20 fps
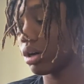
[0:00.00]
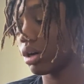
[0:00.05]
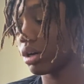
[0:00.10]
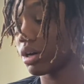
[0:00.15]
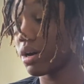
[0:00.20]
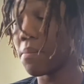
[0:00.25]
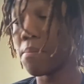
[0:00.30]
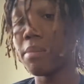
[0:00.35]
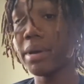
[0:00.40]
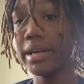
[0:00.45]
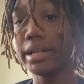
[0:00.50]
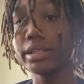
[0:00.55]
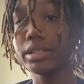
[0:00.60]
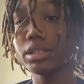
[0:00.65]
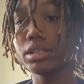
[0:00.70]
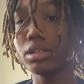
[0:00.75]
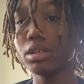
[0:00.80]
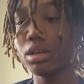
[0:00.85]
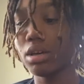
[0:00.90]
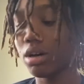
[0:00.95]
commence
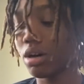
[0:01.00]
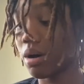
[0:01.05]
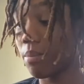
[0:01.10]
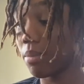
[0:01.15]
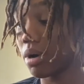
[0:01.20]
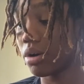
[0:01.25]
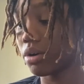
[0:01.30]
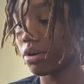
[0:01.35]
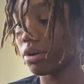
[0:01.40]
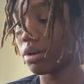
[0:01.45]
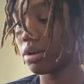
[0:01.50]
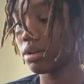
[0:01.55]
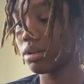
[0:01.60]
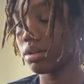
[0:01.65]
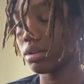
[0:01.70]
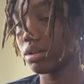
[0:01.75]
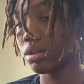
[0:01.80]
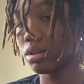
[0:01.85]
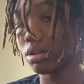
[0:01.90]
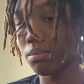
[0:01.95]
up under
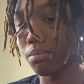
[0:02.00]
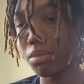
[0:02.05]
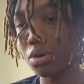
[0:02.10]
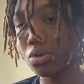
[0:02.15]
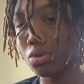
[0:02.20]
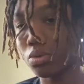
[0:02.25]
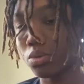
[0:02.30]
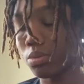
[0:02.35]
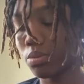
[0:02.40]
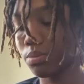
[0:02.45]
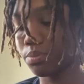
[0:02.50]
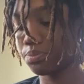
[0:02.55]
the moon.